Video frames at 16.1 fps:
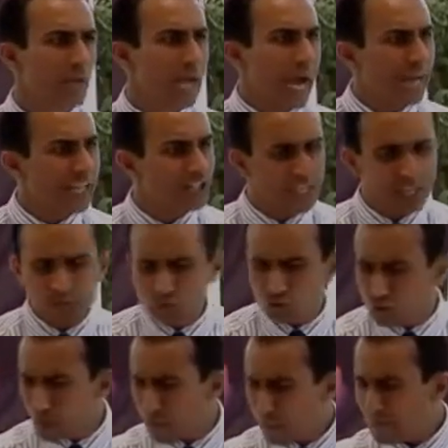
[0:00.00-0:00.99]
I see him
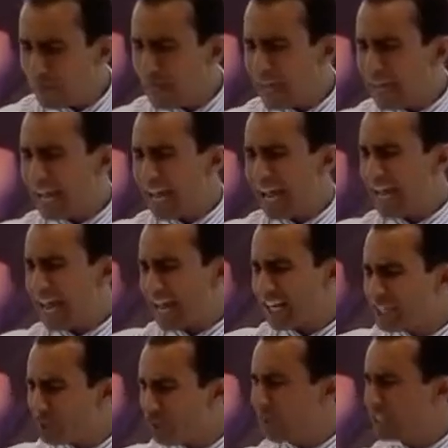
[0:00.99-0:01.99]
trembling
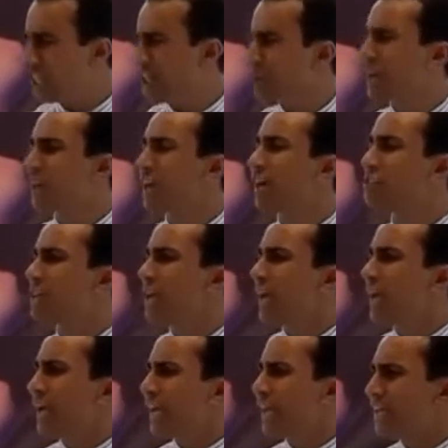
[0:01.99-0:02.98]
and twitching because
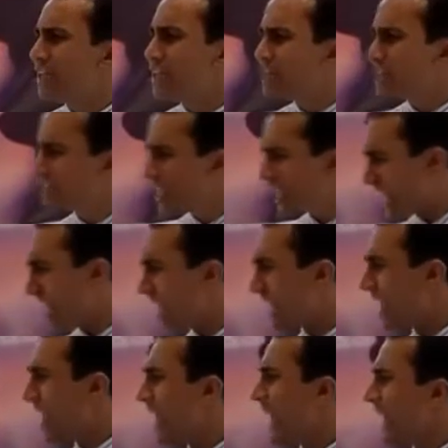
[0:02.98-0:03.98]
he is
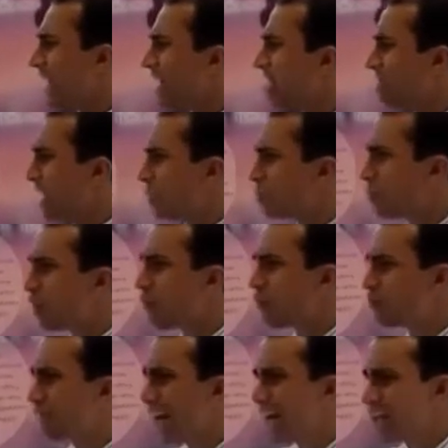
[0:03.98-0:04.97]
thinking and he's saying, you
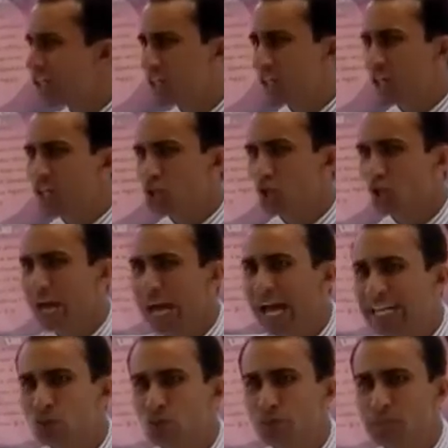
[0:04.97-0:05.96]
know, that should
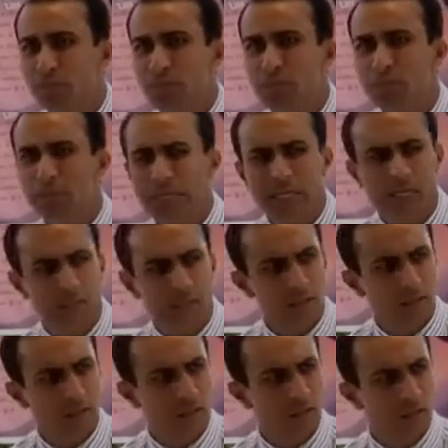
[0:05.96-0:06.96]
actually be me.
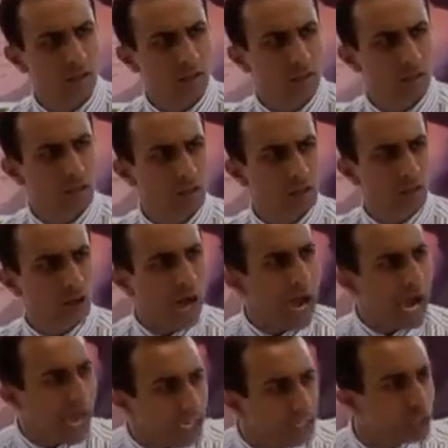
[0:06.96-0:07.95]

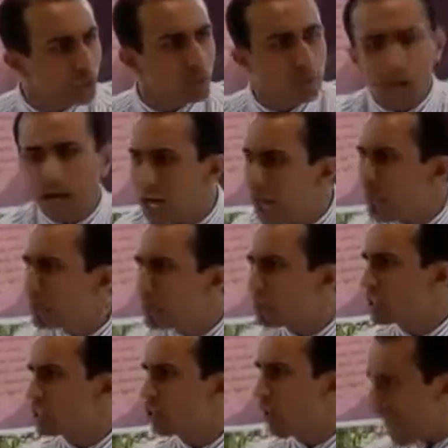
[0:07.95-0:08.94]
I should be
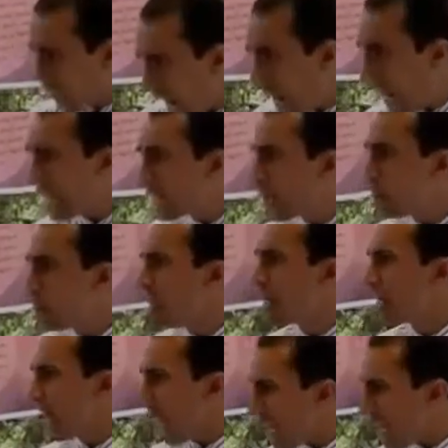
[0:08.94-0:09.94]
leprous as well.
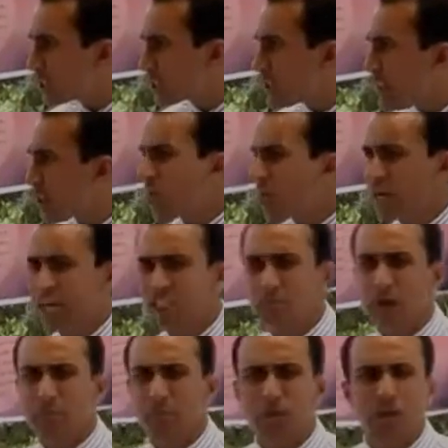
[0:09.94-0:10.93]
I spoke against
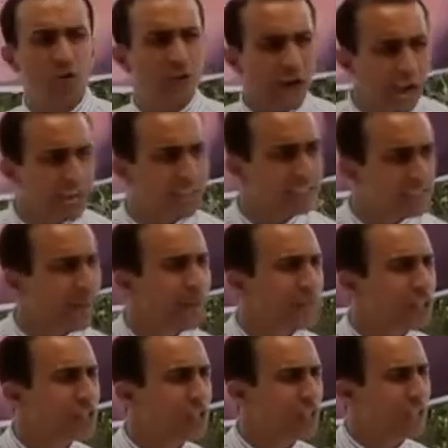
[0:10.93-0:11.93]
my brother. I did
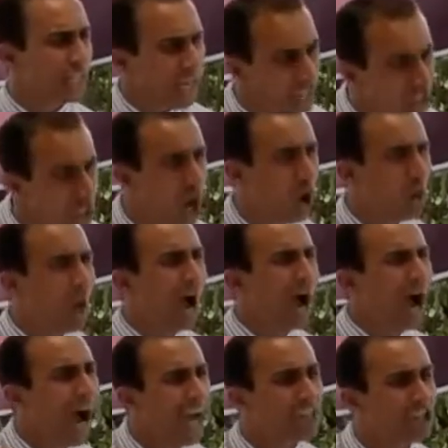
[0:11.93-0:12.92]
this thing and I know
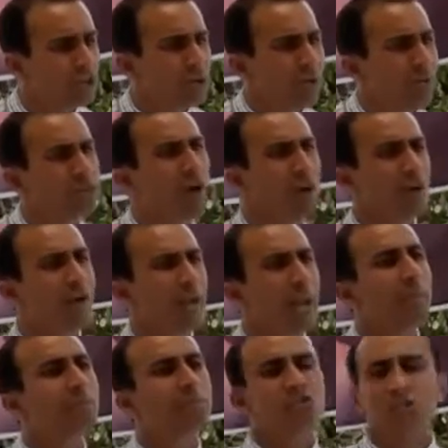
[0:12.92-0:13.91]
I should have gotten
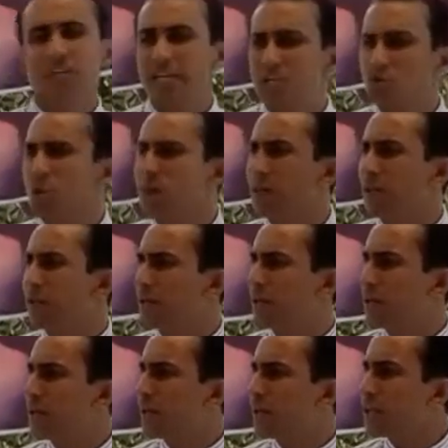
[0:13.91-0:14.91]
leprosy as well.
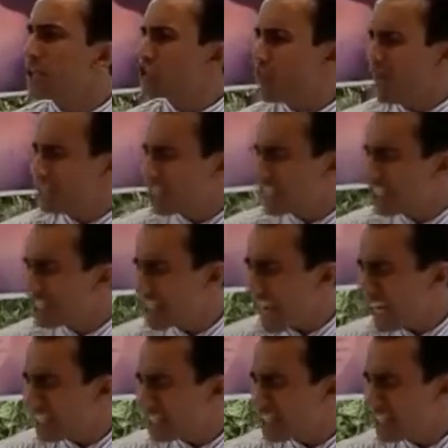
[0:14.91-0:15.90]
So as he's
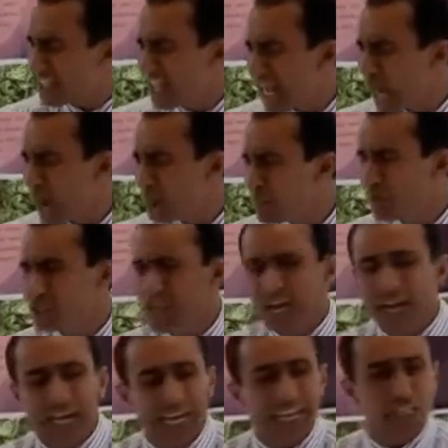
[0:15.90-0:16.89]
saying she's leprous,
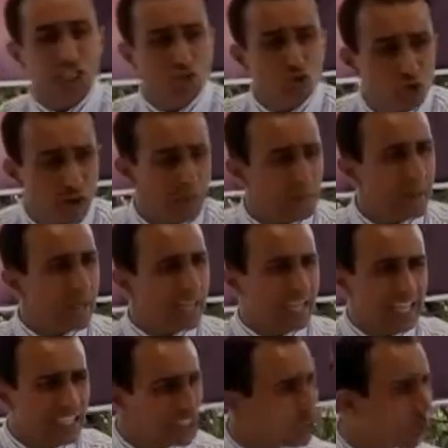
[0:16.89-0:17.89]
he is
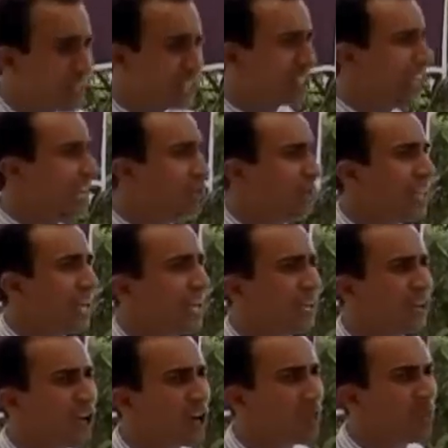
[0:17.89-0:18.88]
trembling and twitching
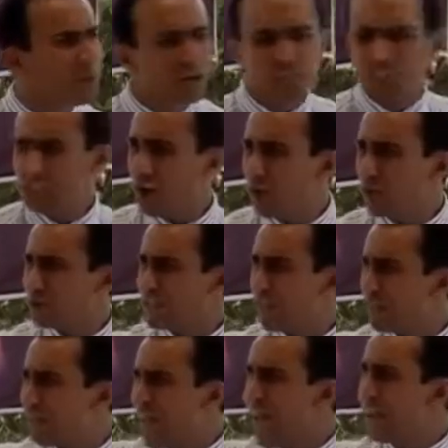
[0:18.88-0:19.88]
within because he knows
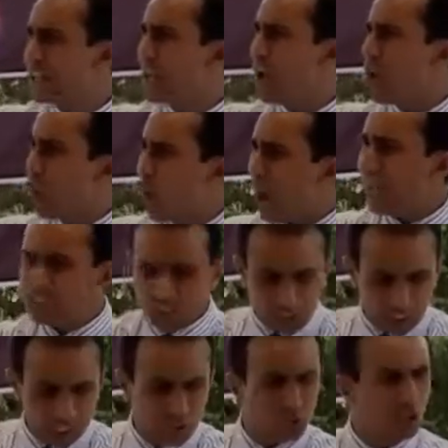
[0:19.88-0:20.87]
that that white
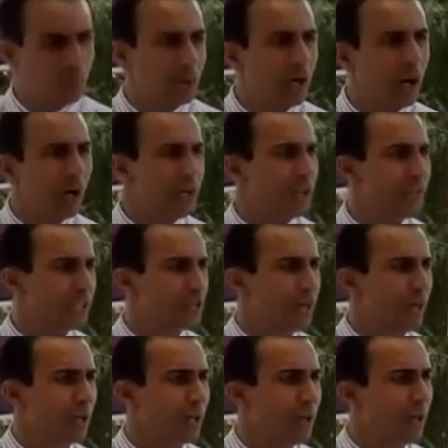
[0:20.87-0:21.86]
skin should be on him as
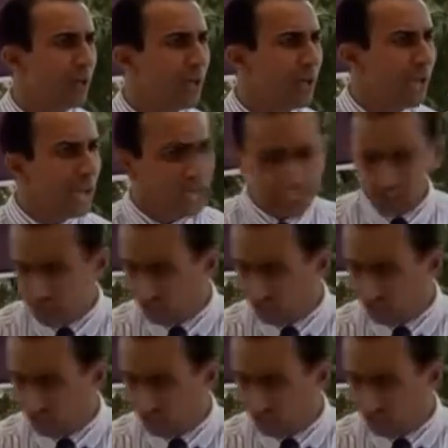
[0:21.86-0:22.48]
well. His